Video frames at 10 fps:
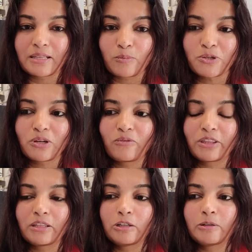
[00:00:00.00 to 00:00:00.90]
especially
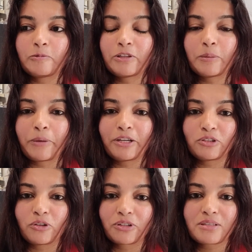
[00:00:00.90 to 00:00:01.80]
with the
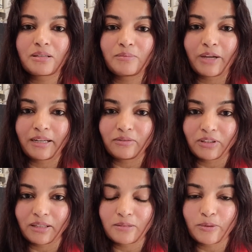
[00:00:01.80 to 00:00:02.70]
patriotism, and
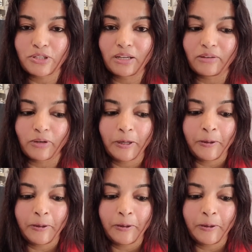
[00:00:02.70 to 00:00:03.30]
with especially